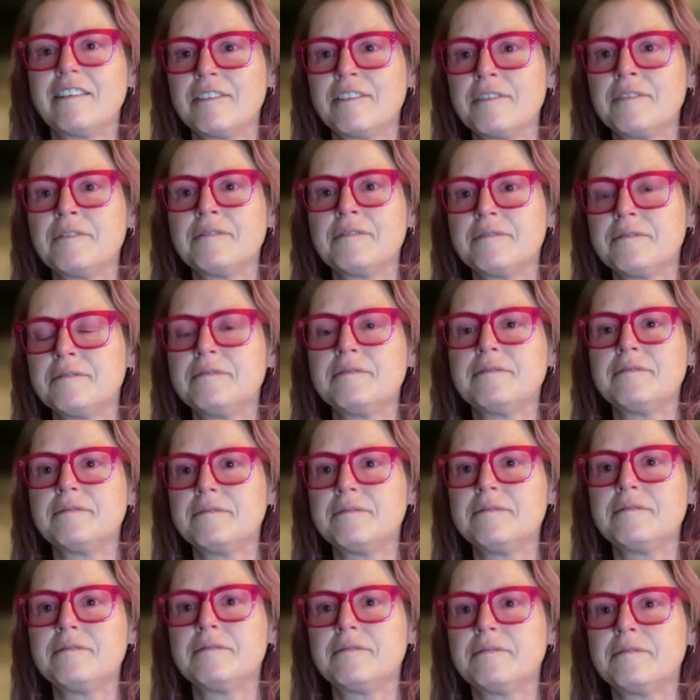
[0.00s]

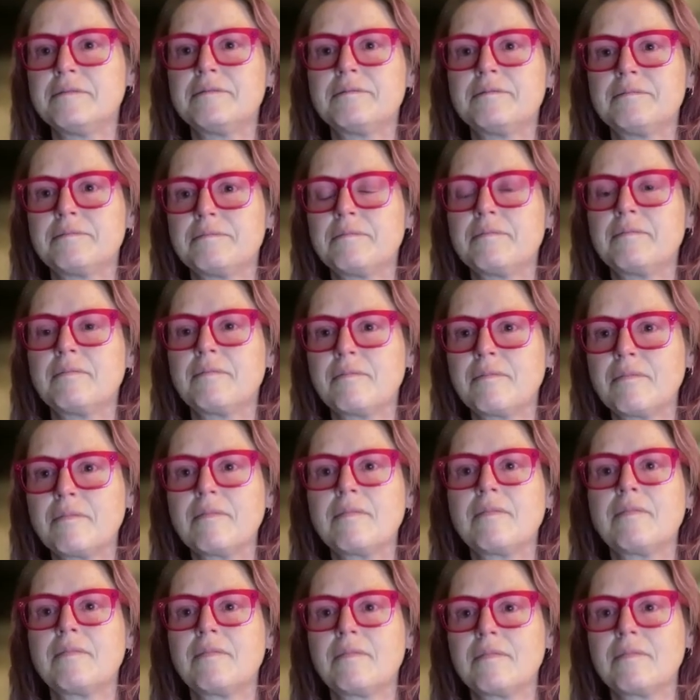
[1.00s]

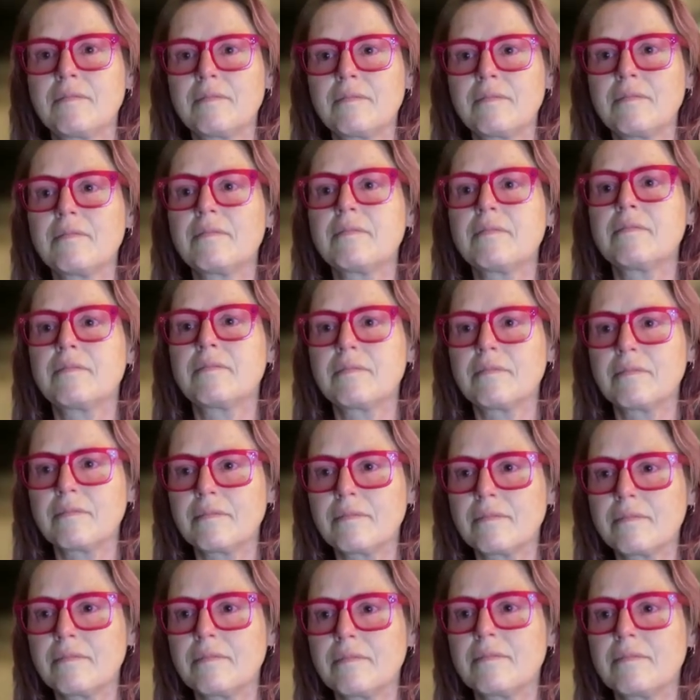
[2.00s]

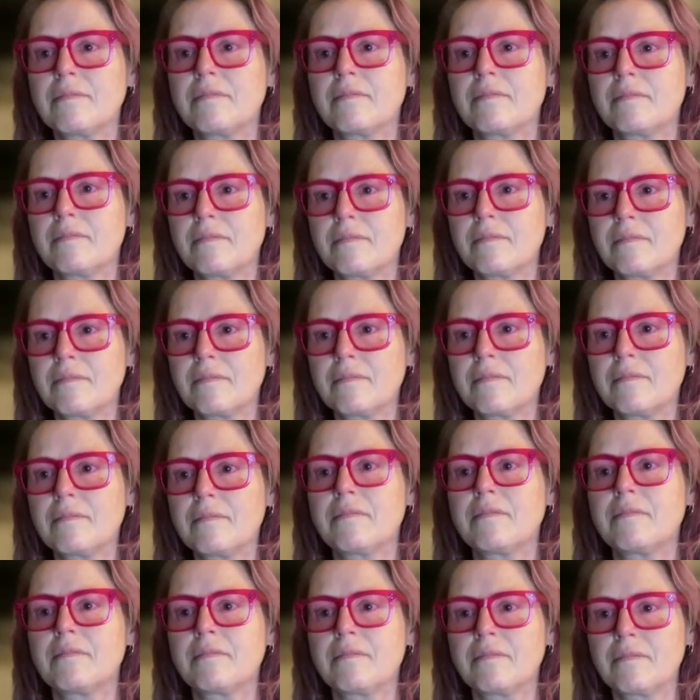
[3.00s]

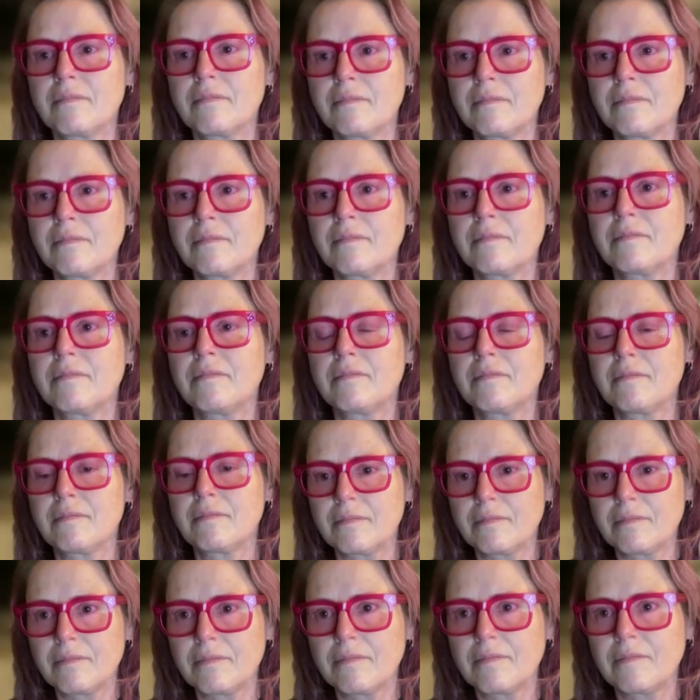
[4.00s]

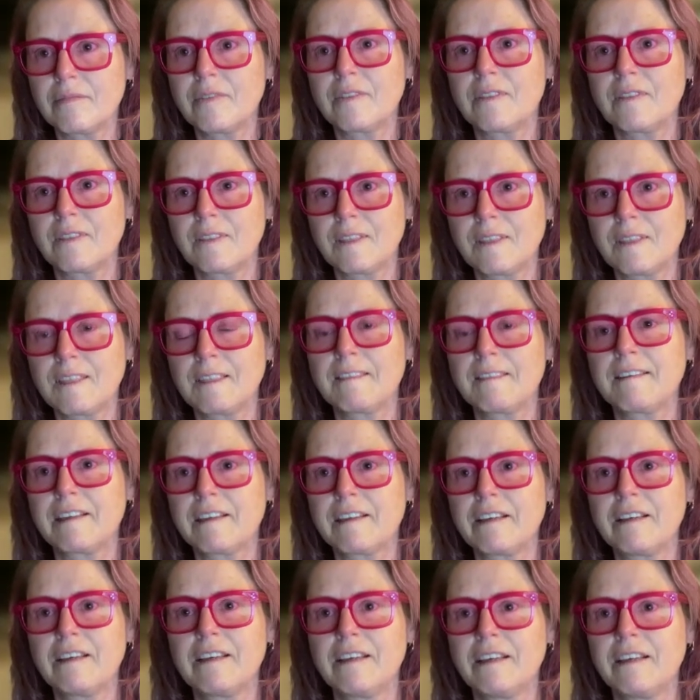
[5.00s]

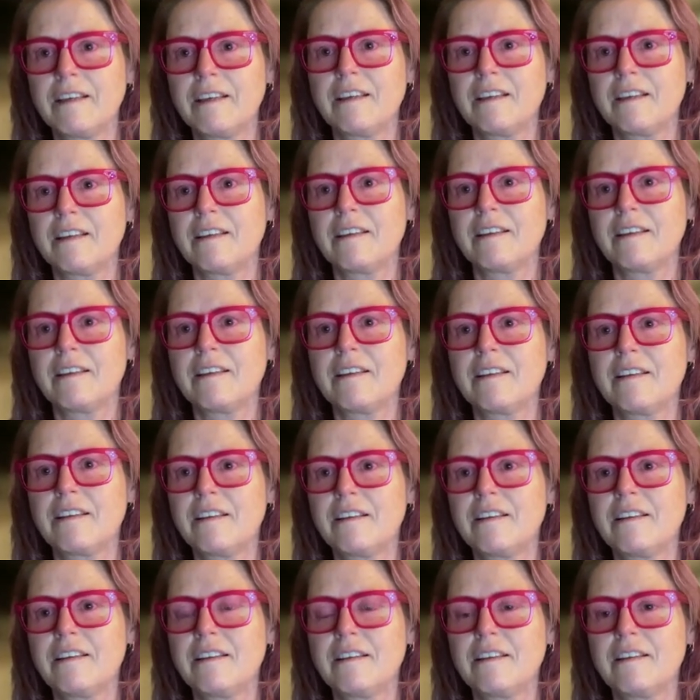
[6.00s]

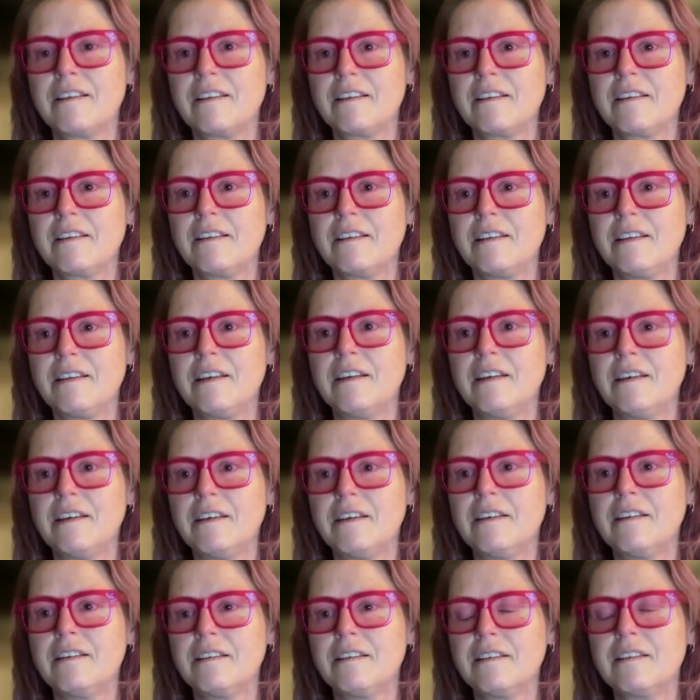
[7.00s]
This person isn't speaking.